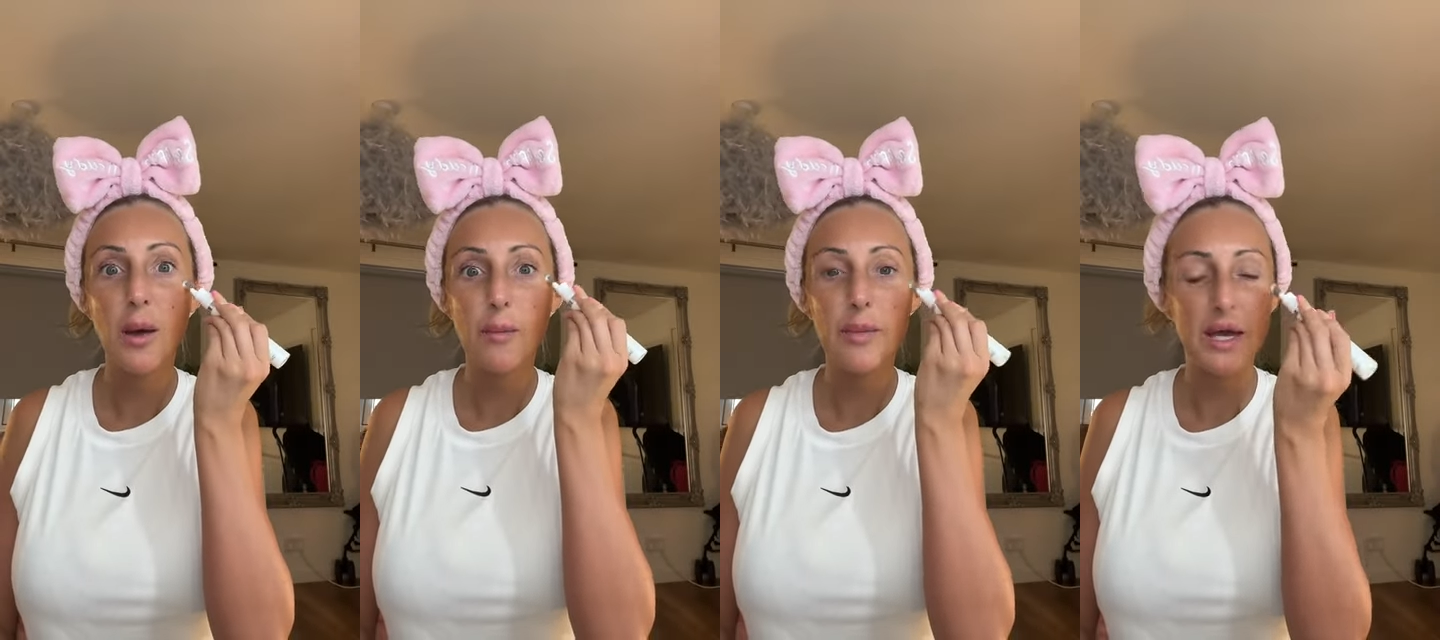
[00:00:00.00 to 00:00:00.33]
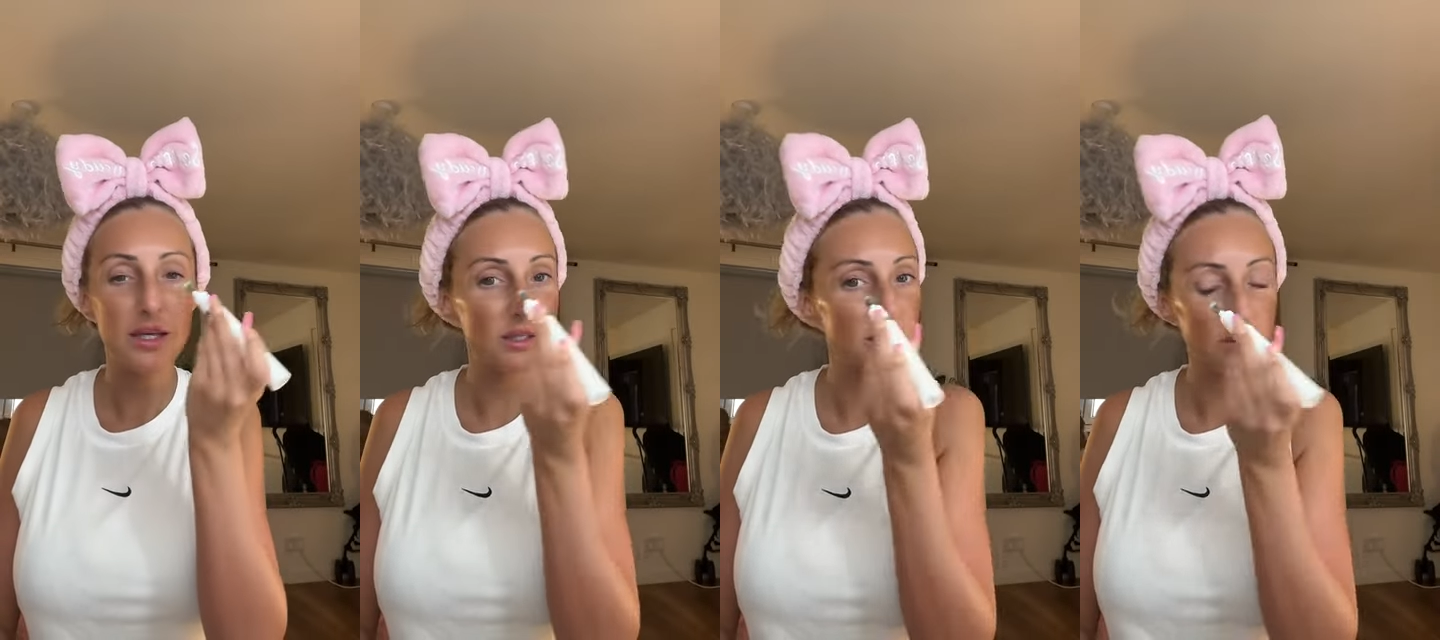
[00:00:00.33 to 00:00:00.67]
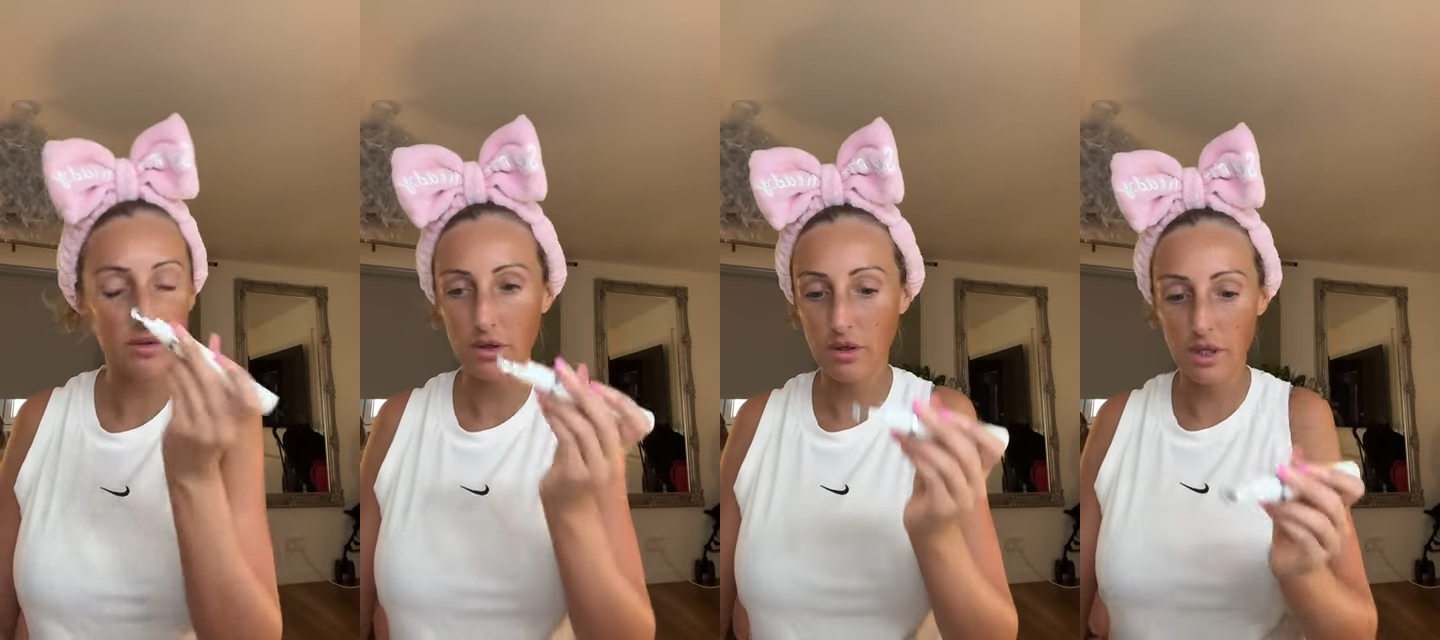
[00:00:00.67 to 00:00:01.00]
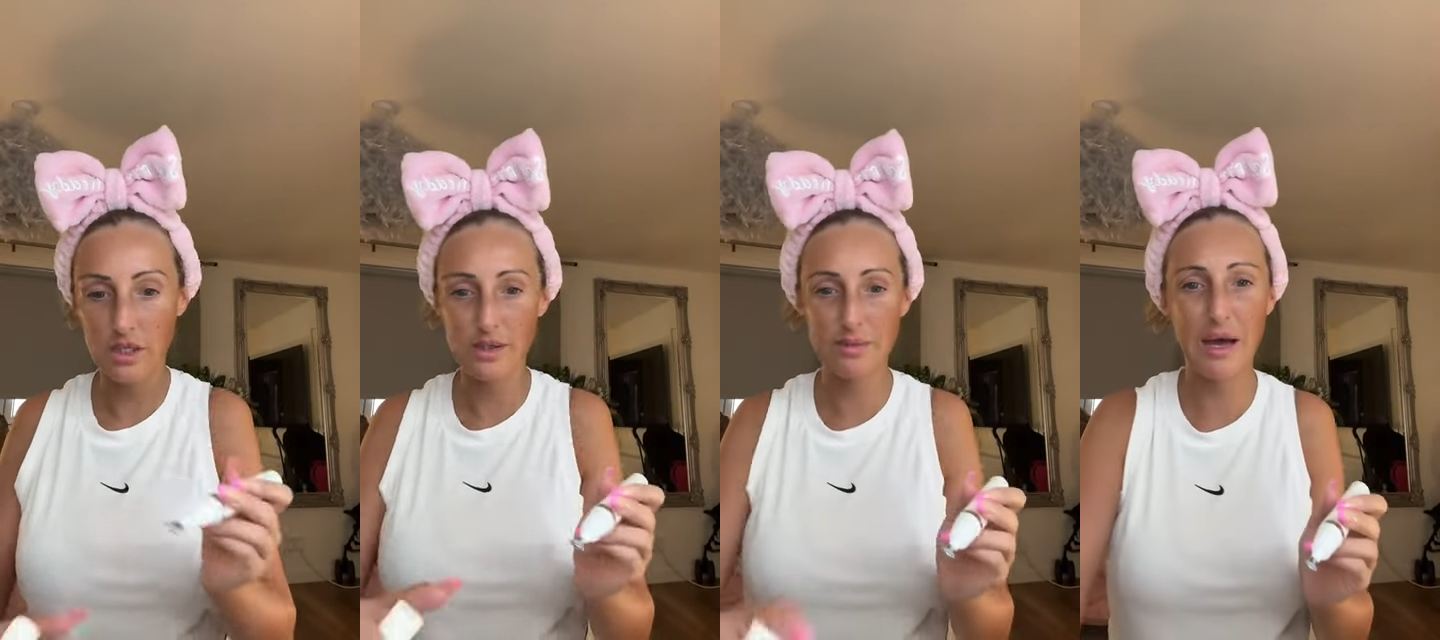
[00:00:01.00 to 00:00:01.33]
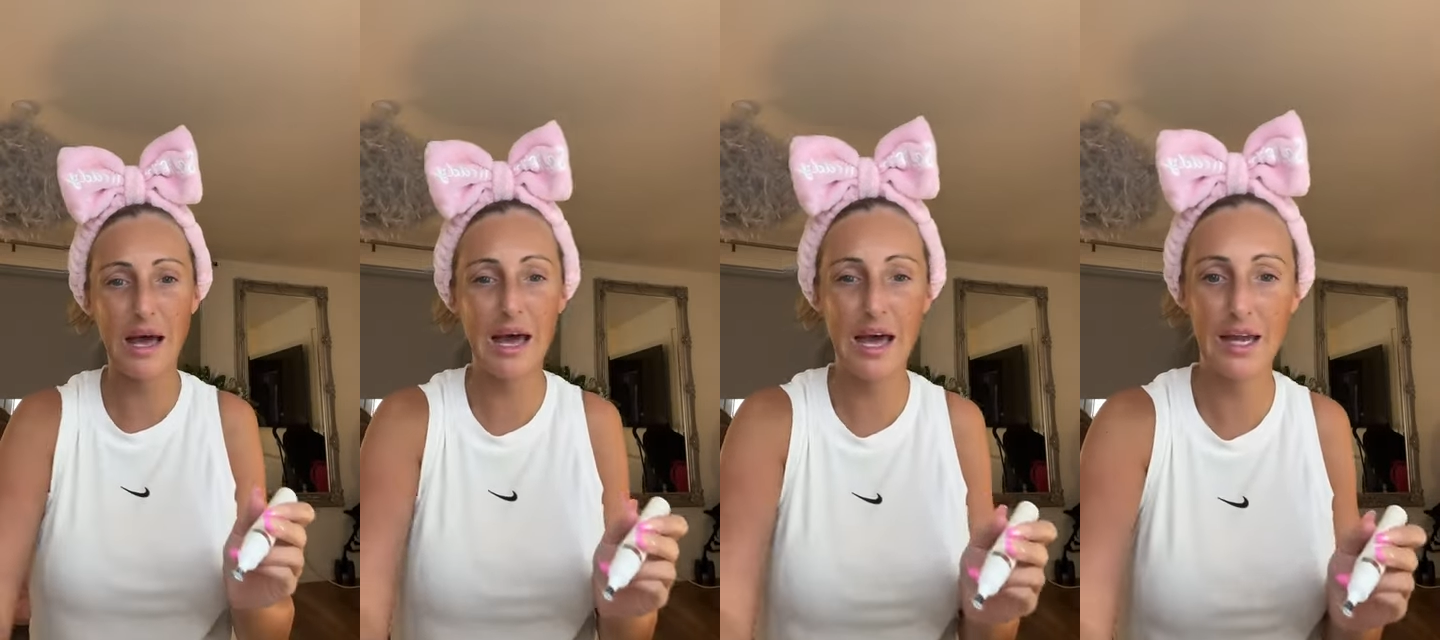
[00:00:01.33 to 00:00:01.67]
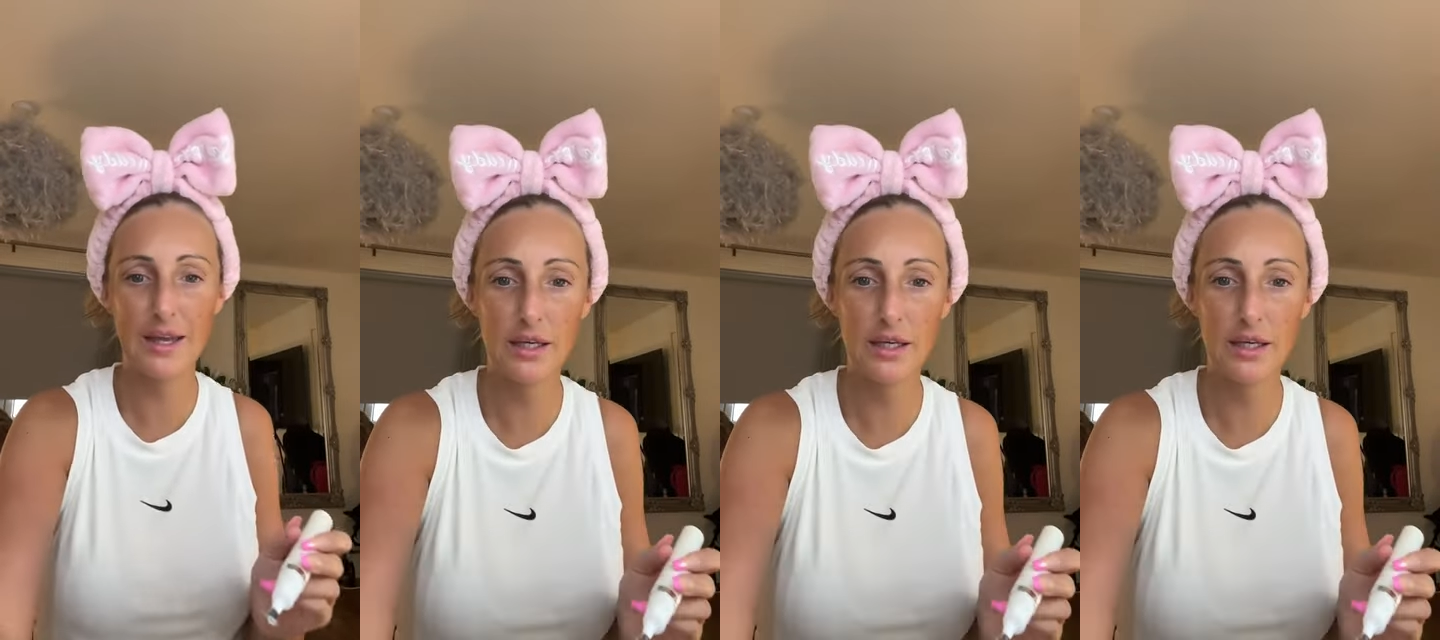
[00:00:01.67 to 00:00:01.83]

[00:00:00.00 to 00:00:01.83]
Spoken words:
best. Oh, that's in my eye.